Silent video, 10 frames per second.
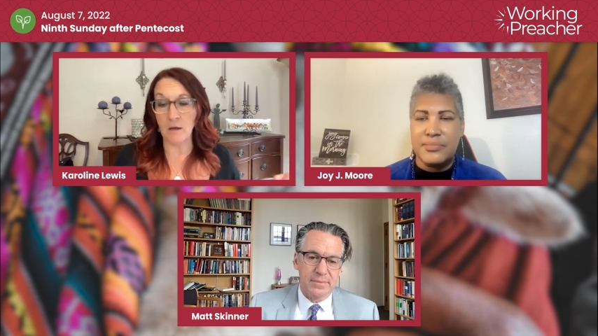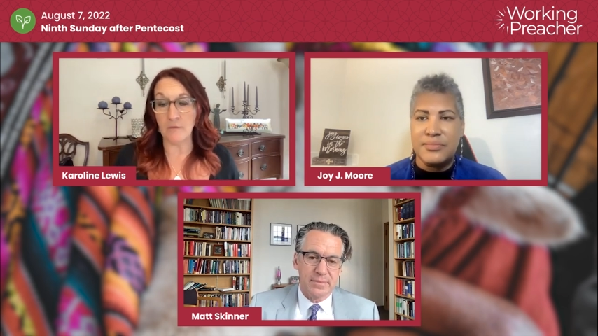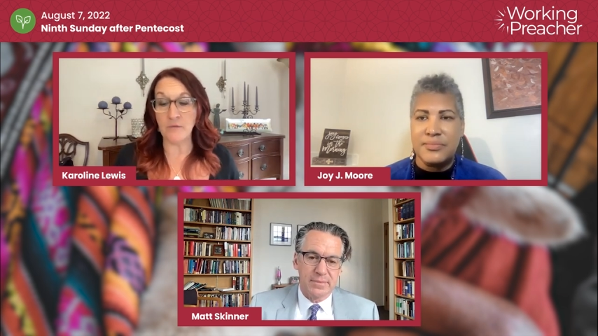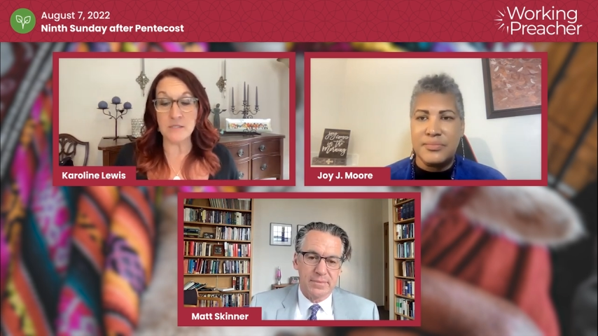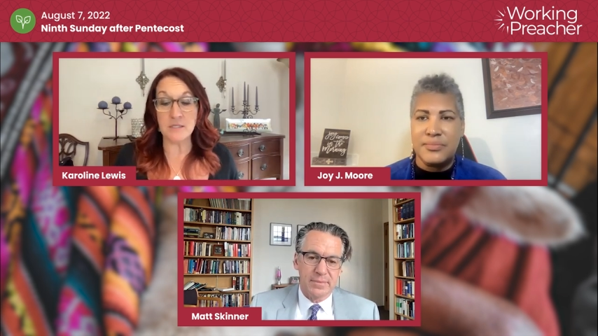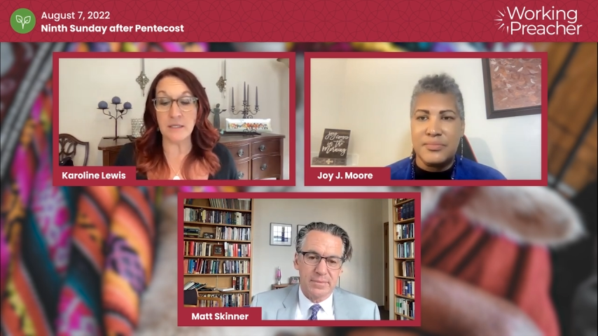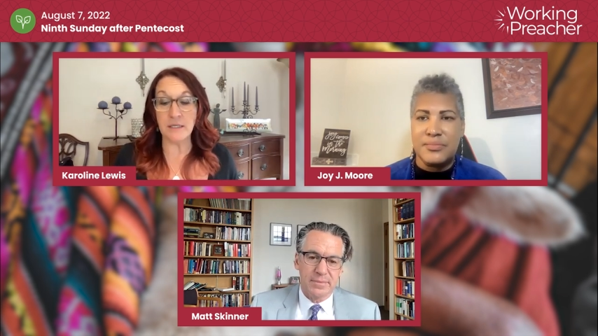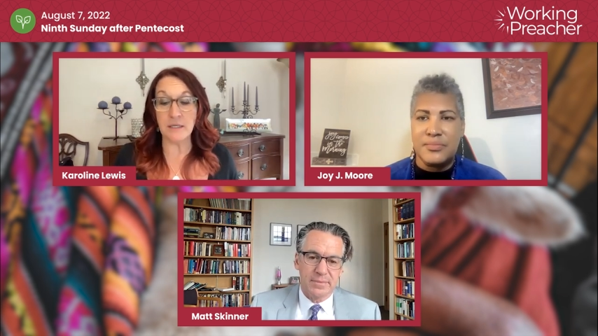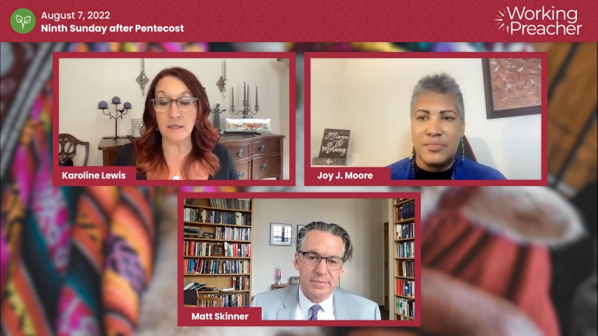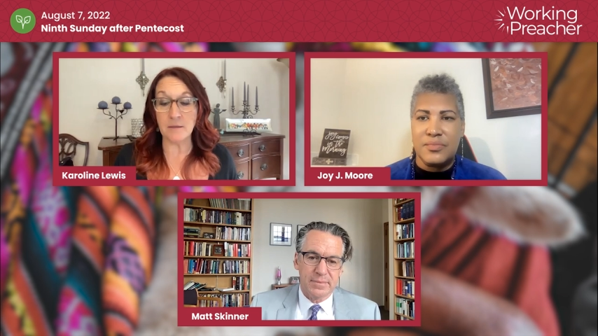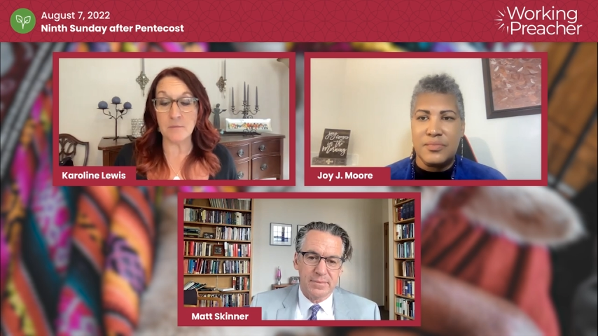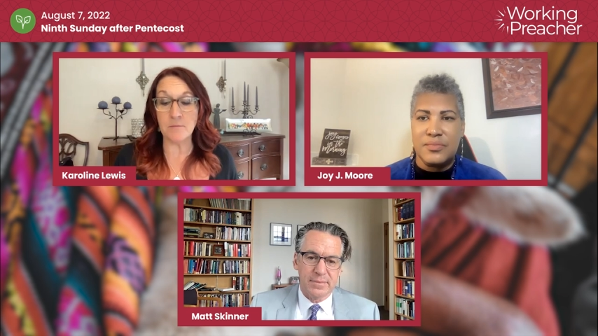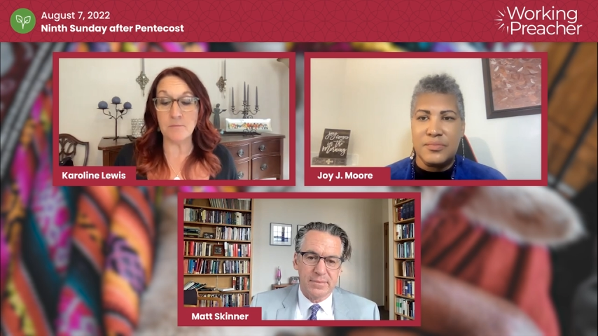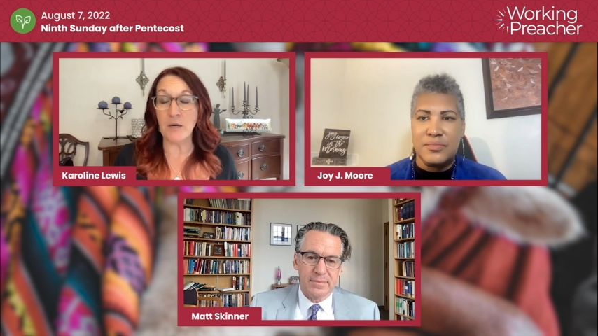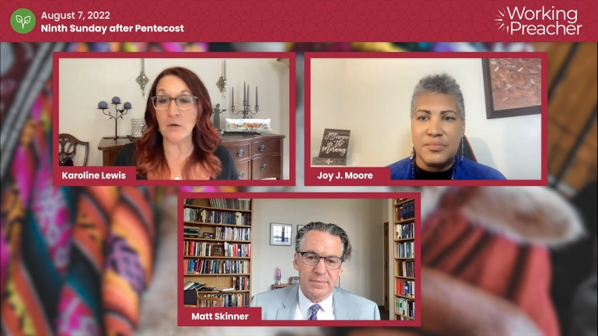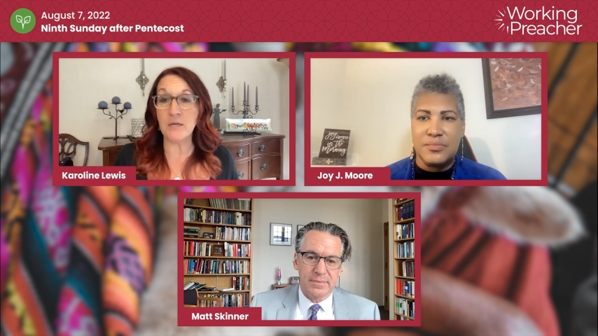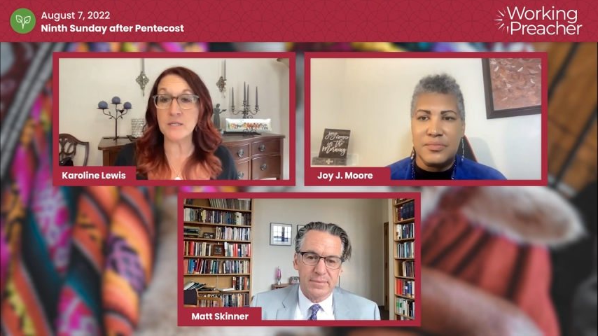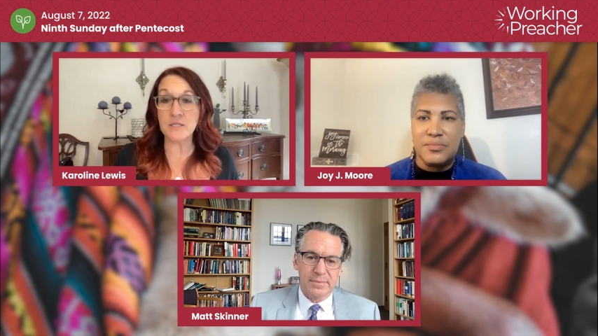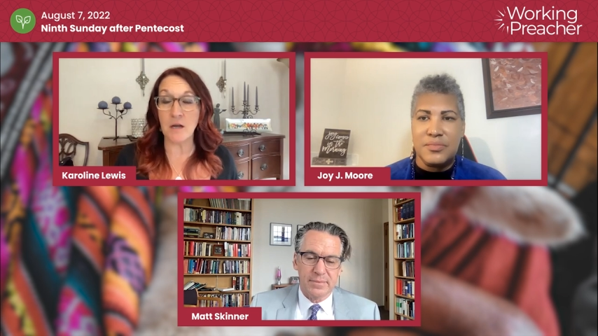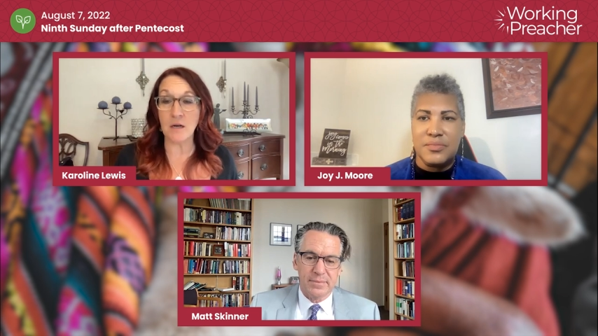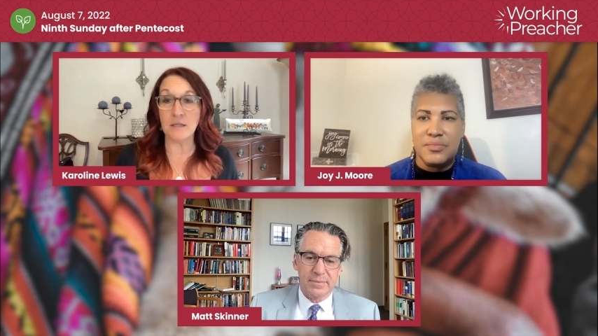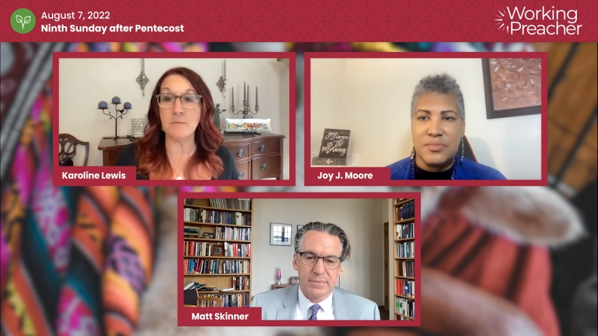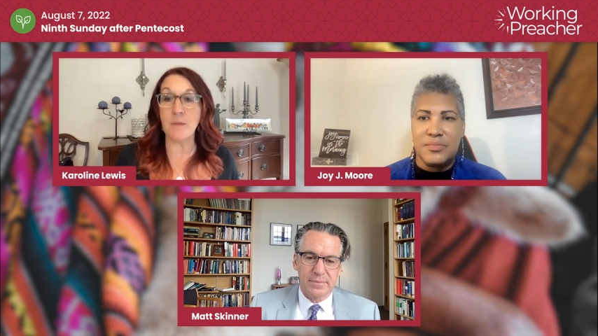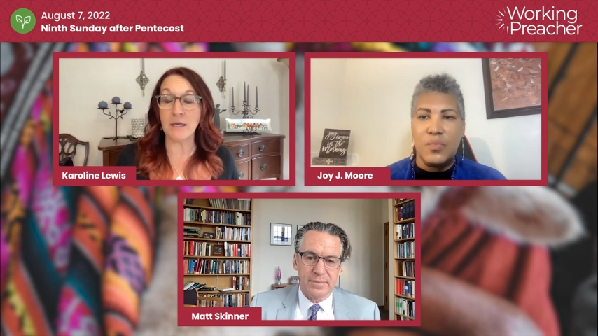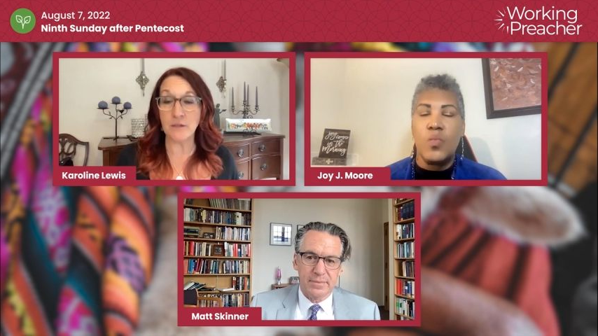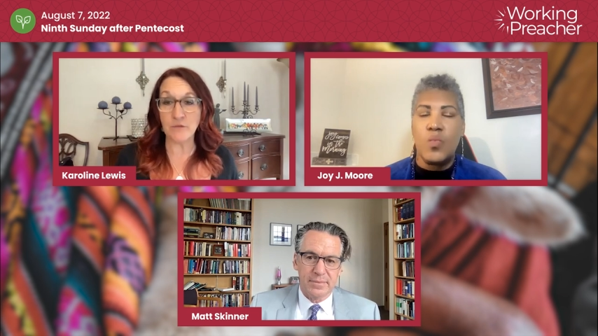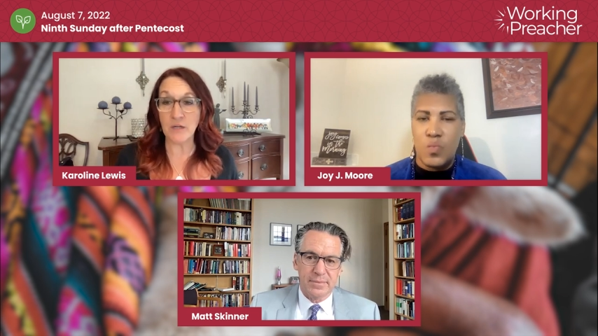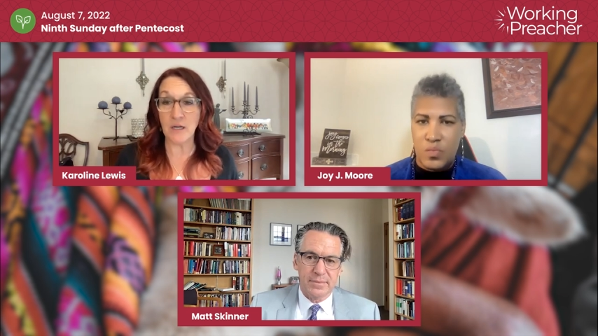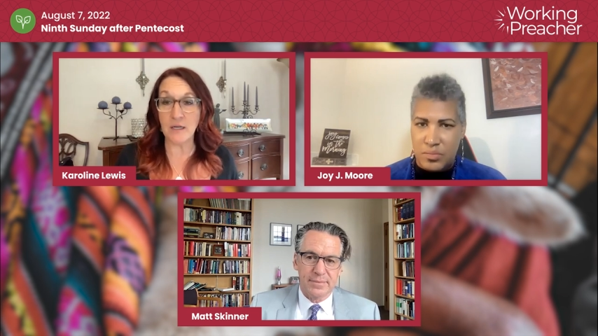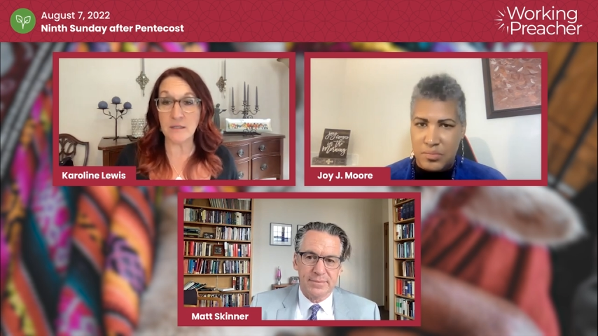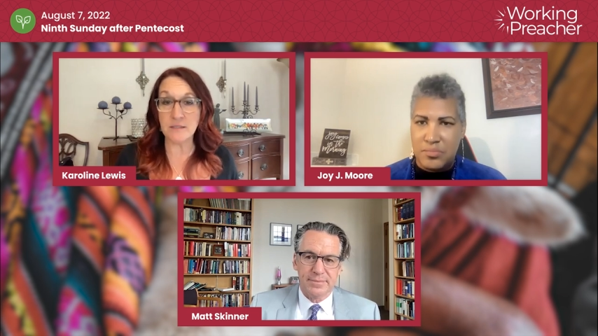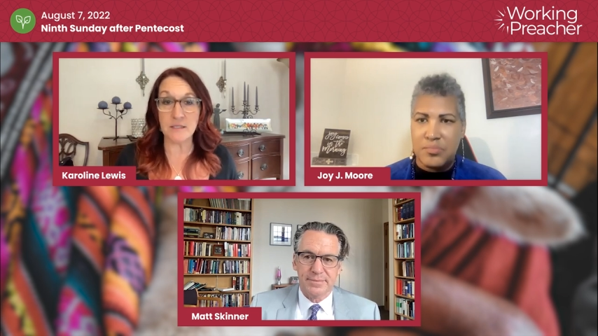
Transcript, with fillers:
Speaker 1: obviously in Mary's song in the Magnificat.